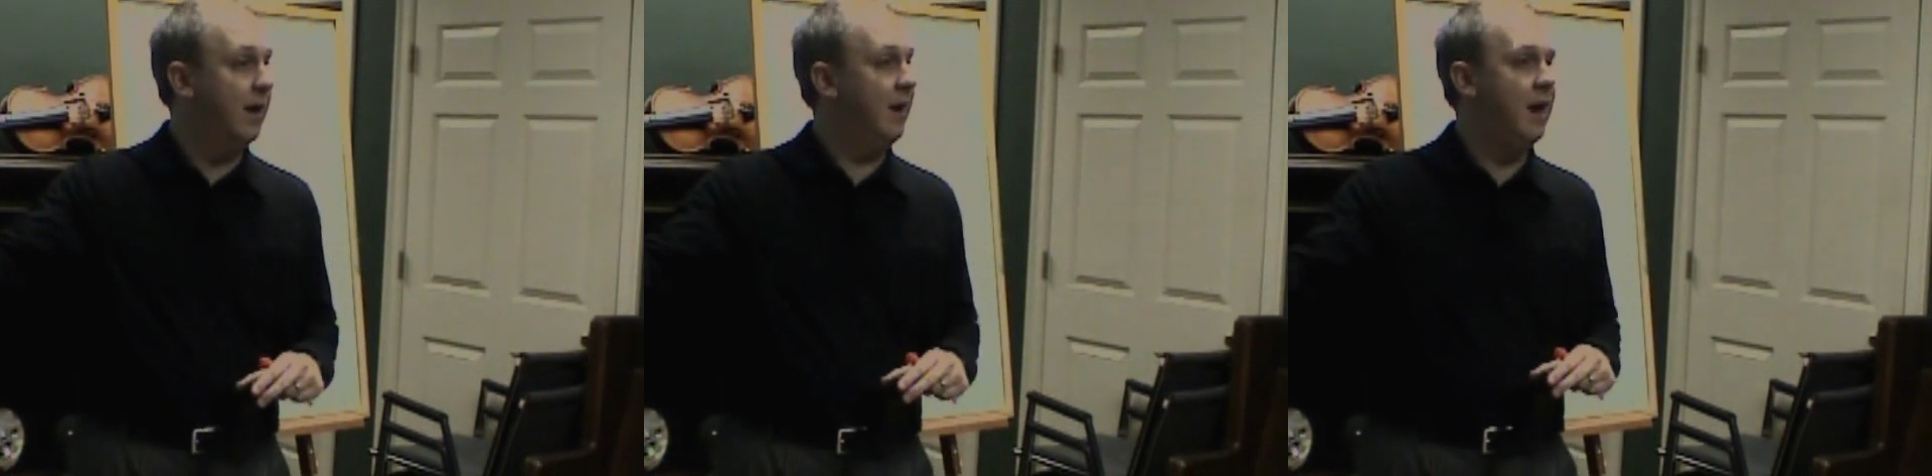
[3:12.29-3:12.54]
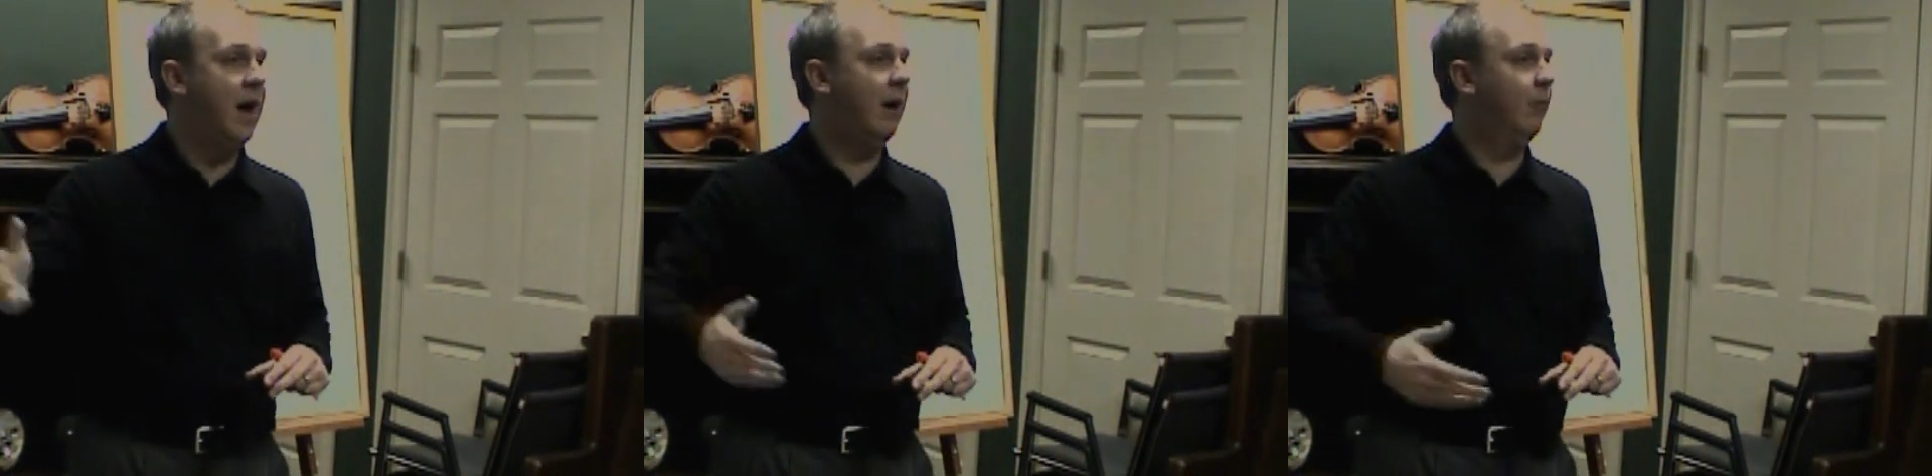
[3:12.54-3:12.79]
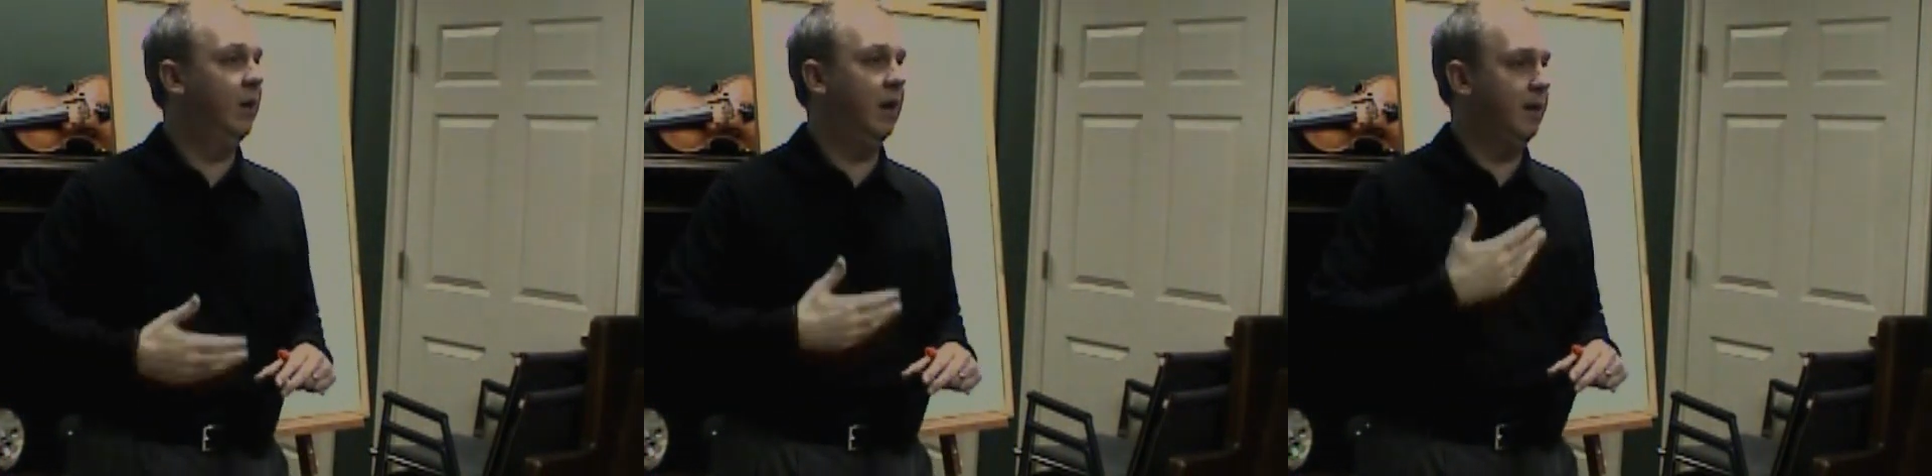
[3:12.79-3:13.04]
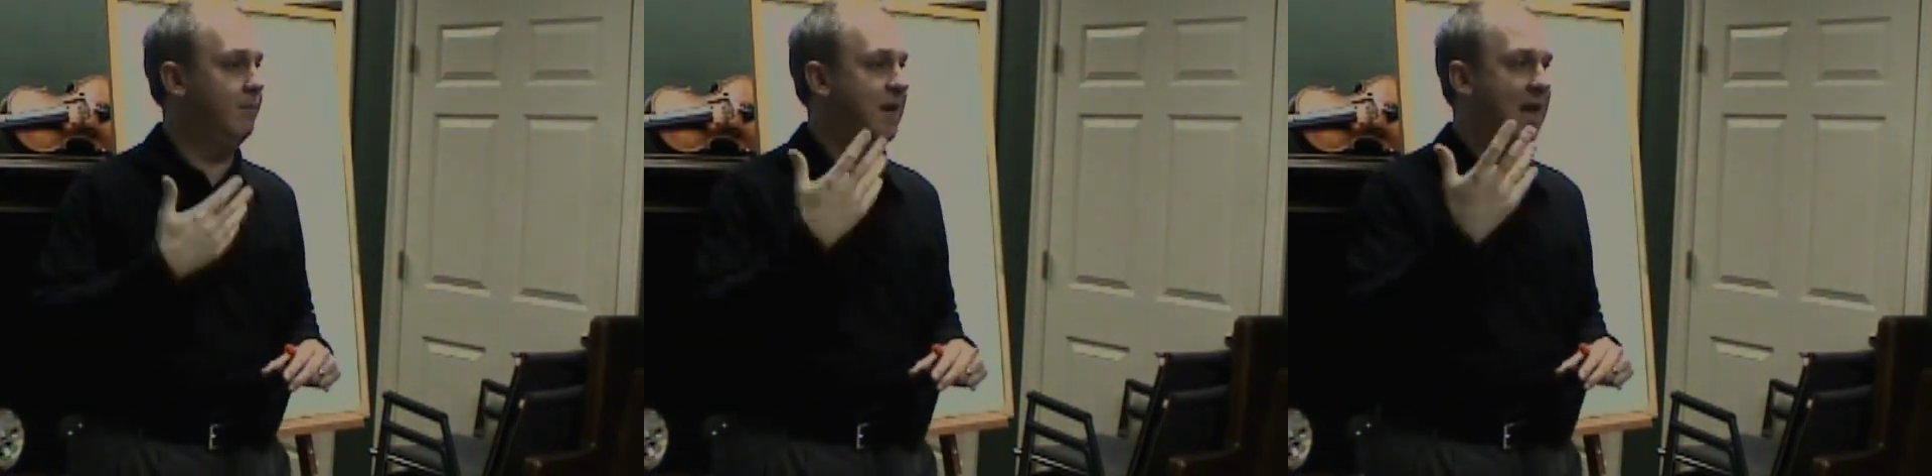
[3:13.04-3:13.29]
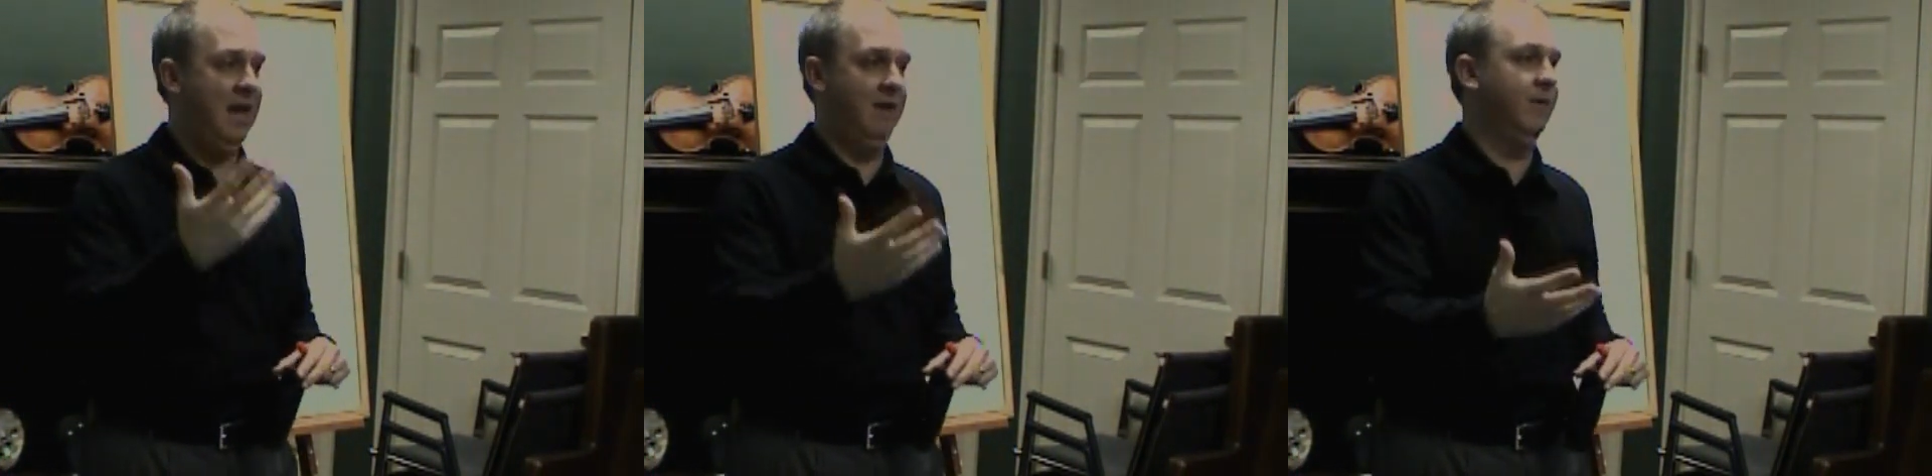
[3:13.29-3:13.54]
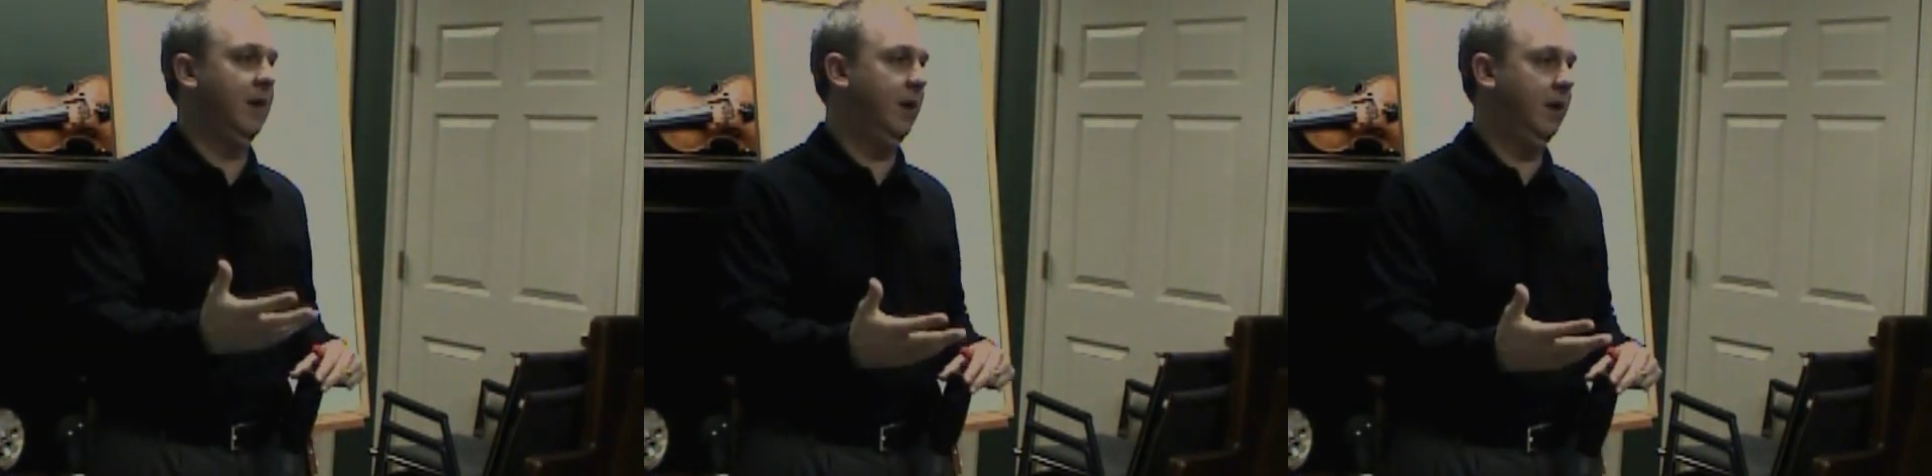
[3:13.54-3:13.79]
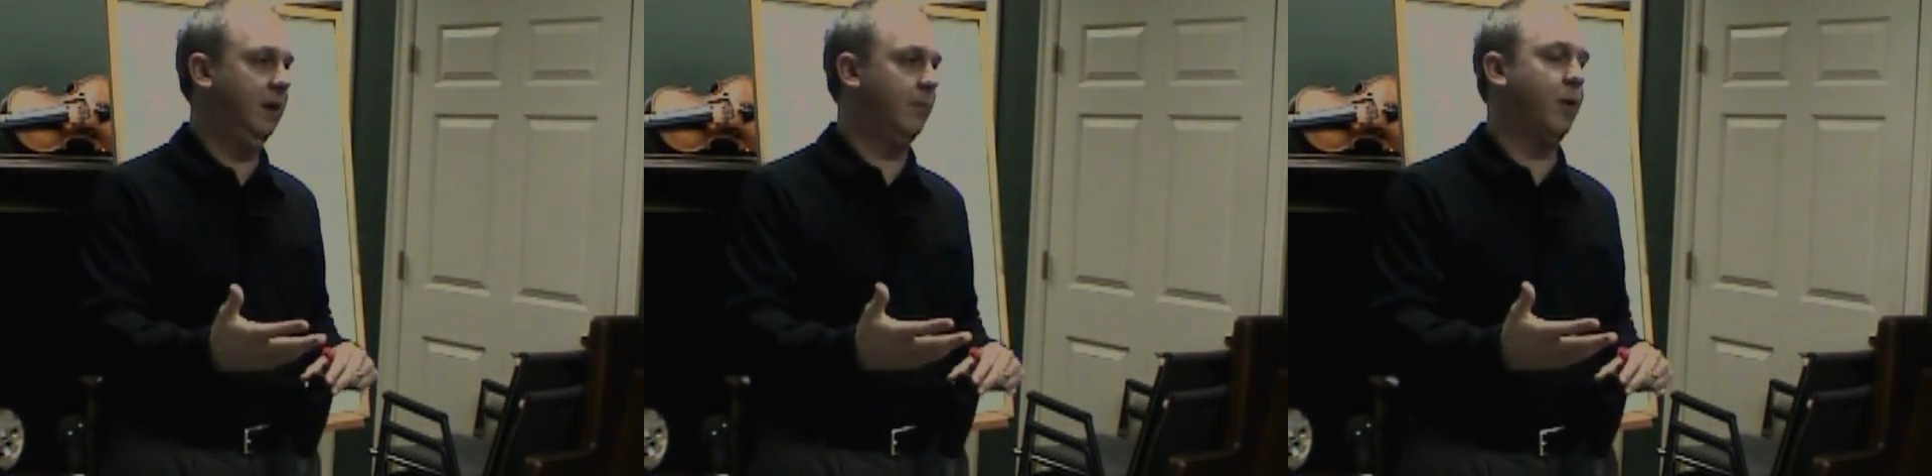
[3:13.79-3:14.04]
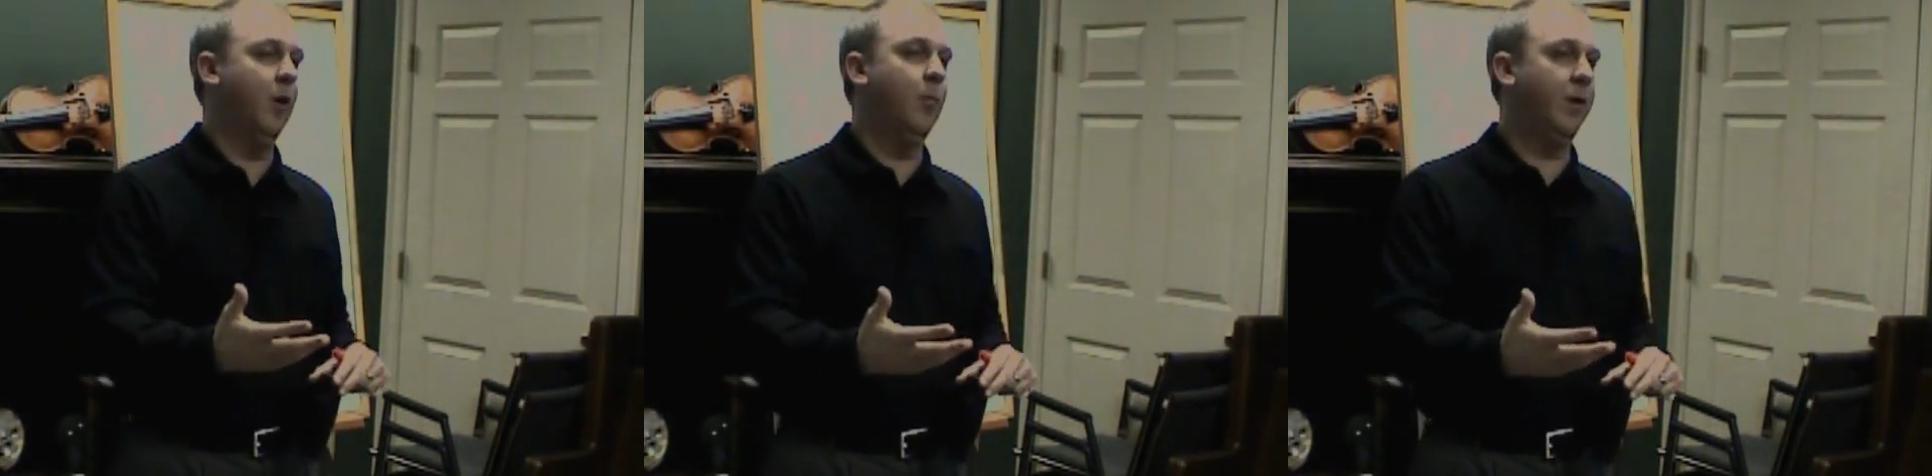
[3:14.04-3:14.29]
and not really behave in an
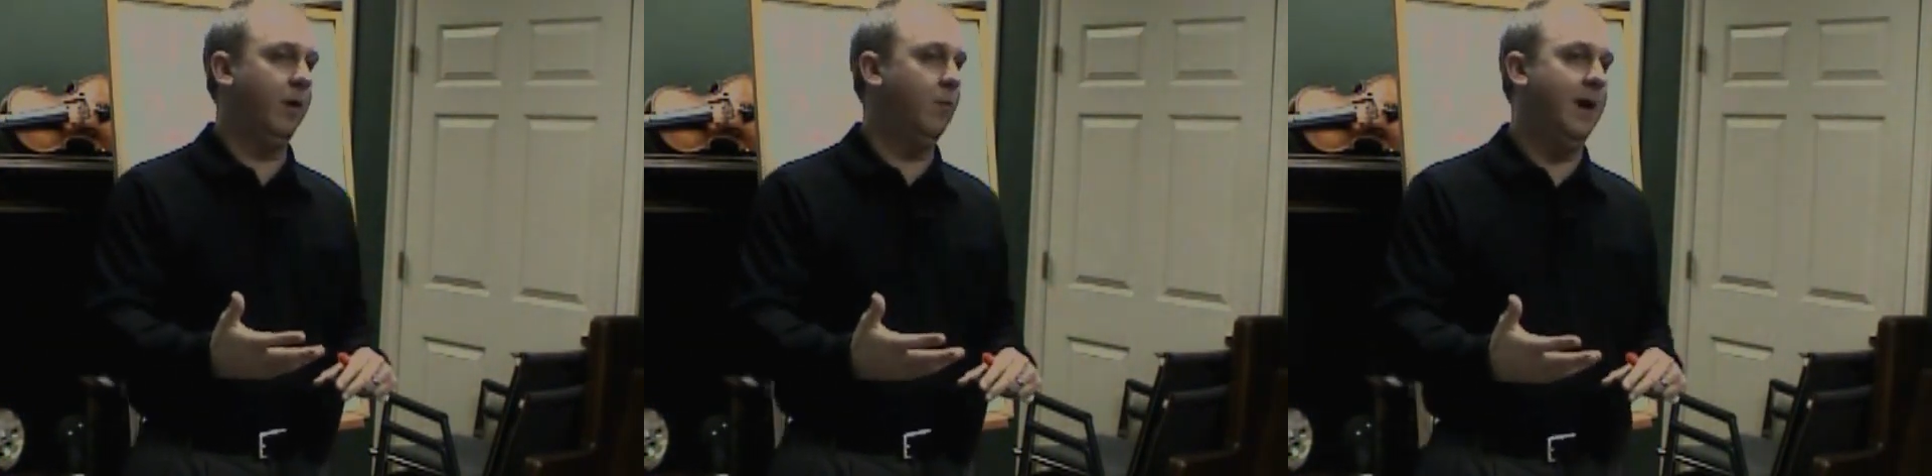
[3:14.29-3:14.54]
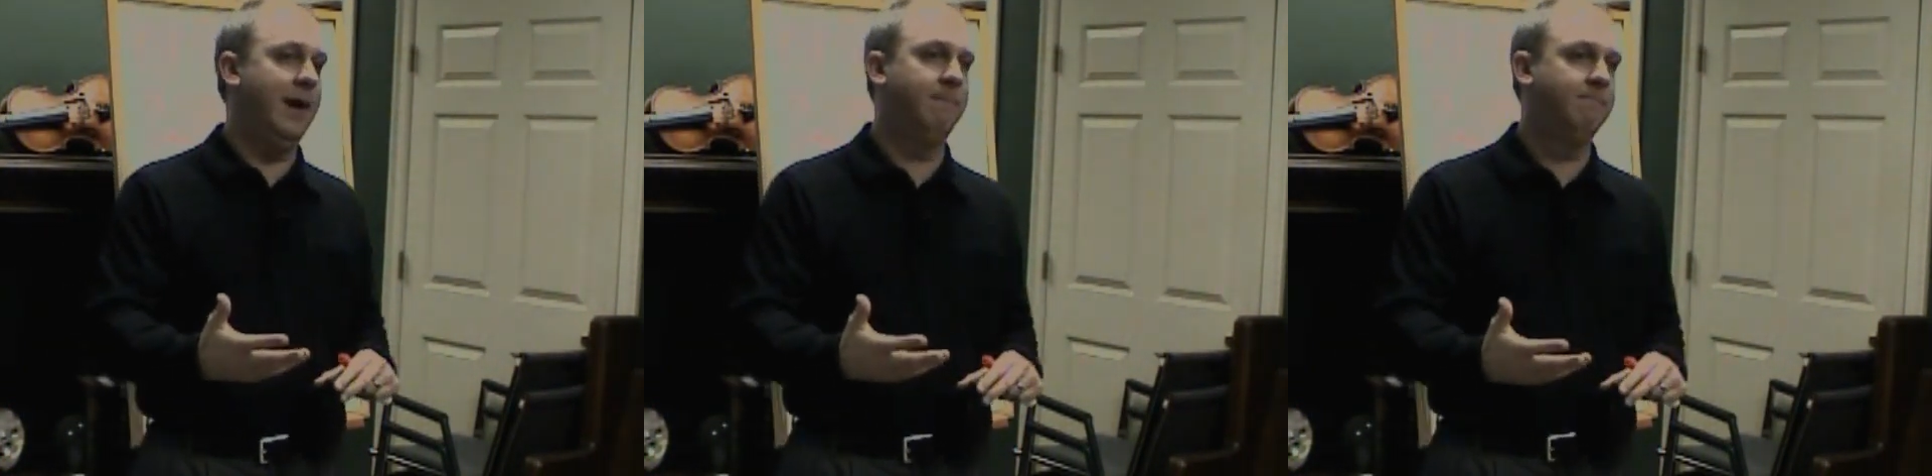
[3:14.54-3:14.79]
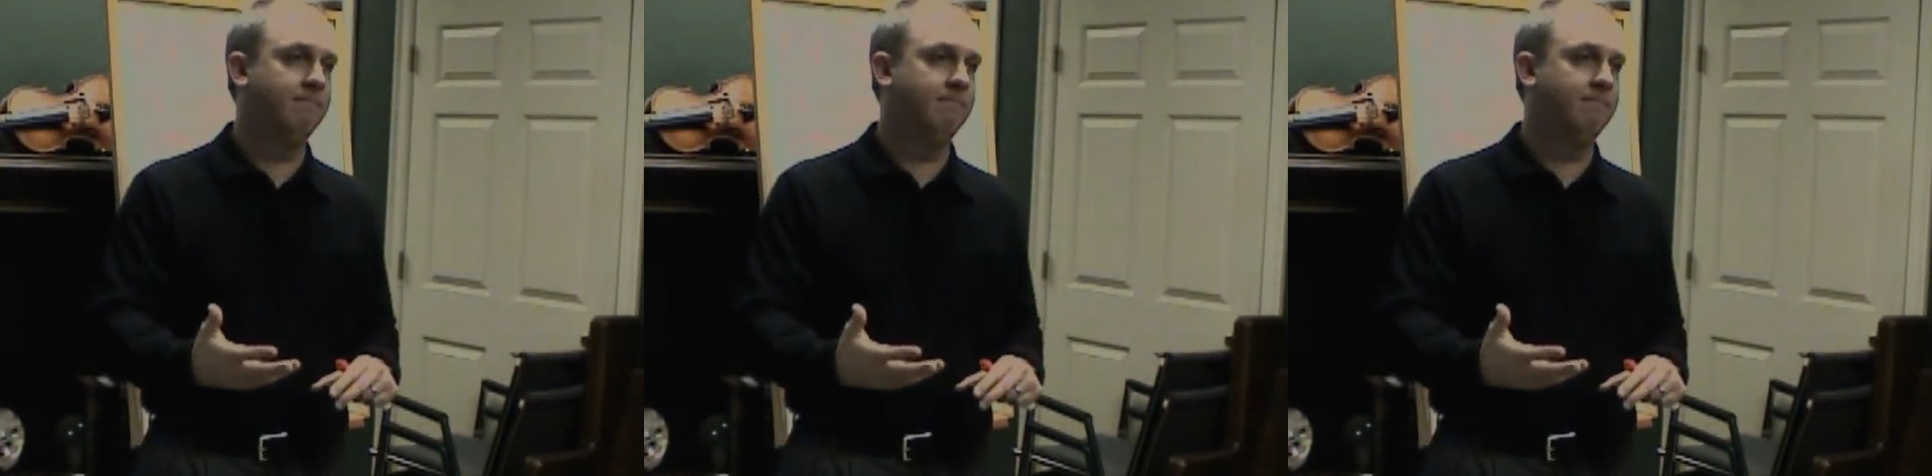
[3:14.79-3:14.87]
inappropriate way.